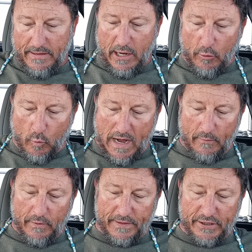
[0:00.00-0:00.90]
They are
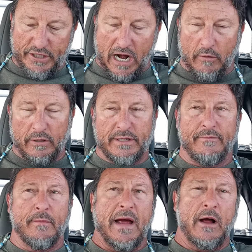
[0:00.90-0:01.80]
wet with the showers
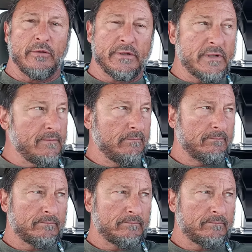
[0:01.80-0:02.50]
of the mountains